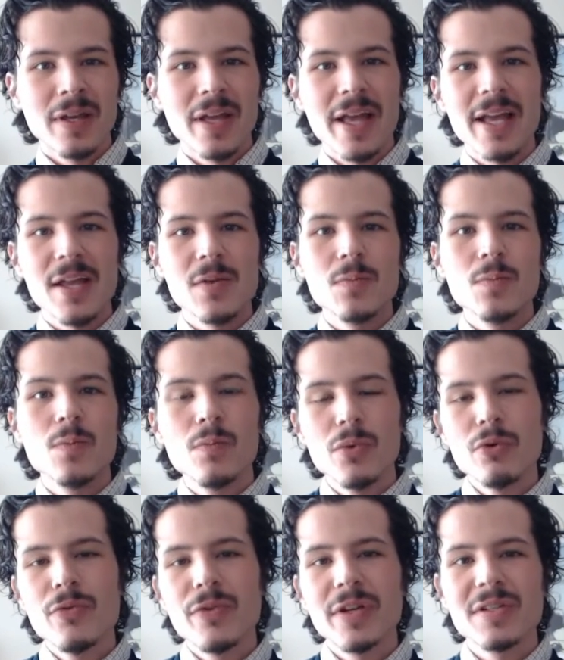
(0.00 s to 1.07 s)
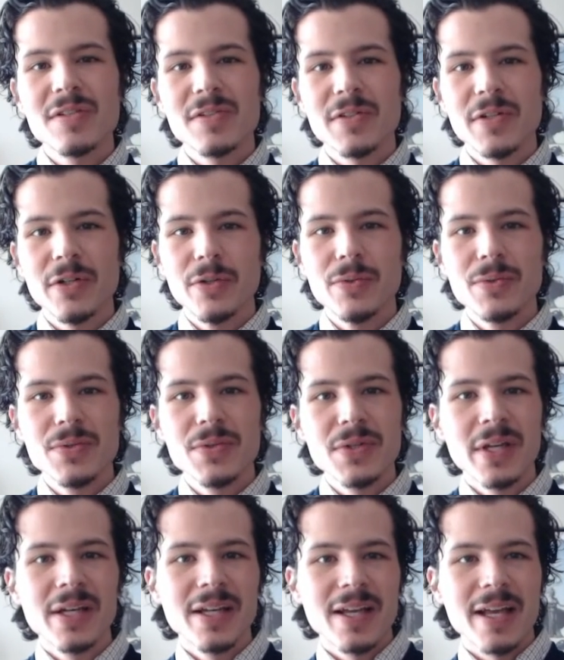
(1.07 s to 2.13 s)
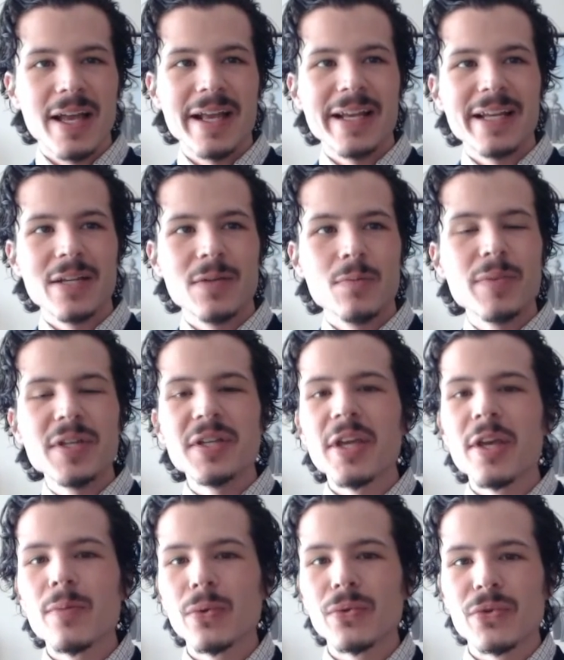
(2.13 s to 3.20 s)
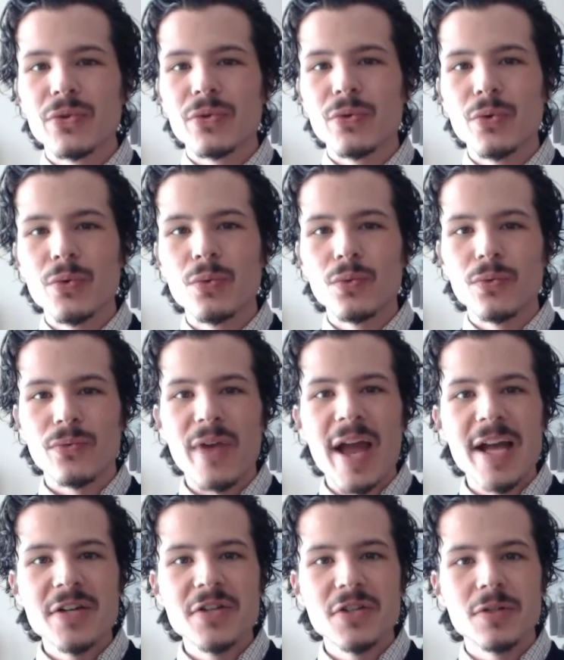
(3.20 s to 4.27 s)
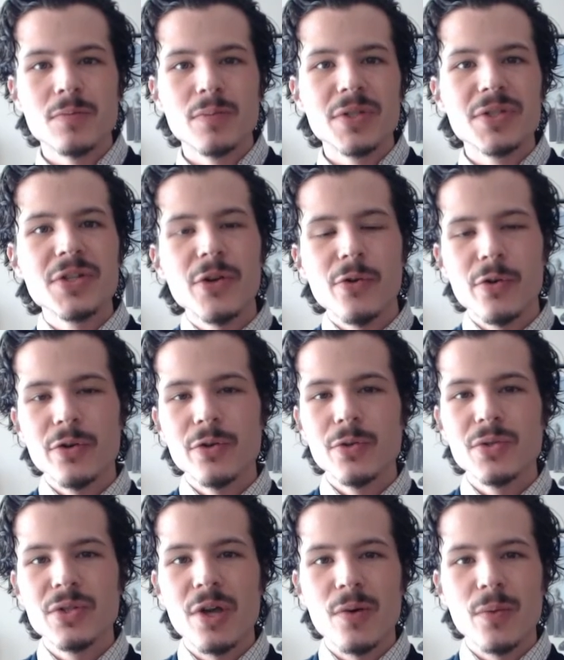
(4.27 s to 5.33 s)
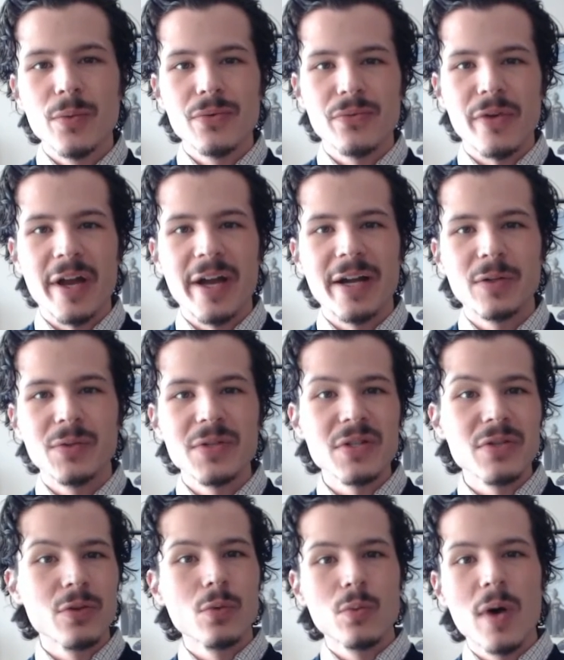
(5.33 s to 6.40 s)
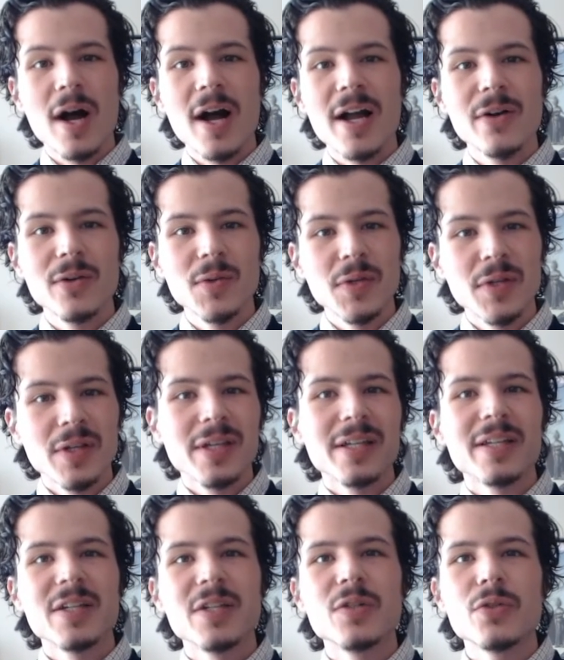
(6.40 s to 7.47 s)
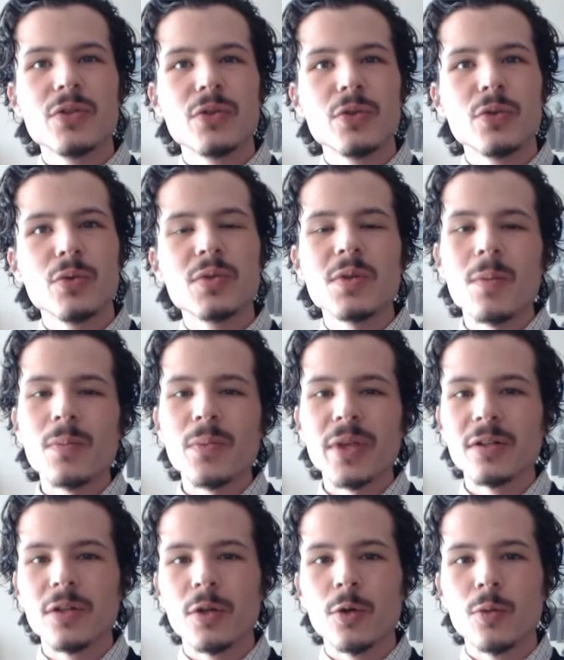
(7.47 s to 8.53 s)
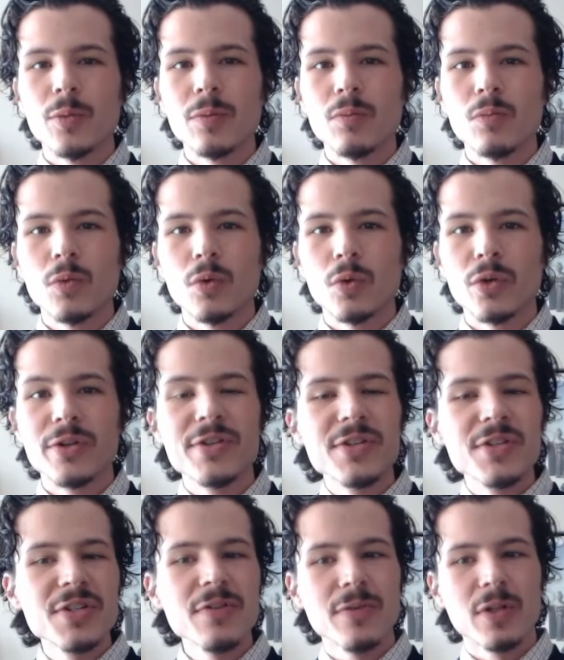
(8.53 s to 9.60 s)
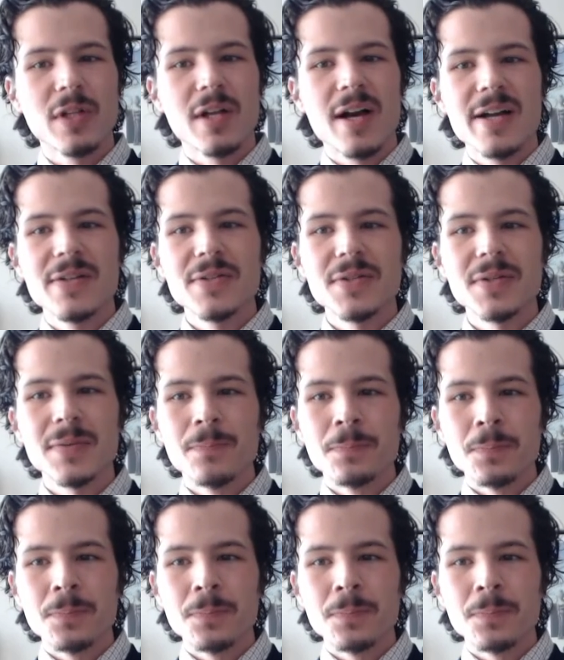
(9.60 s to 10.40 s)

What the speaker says: and moving stones, and being able to fashion materials that were found in the wild into something a little bit more civilized.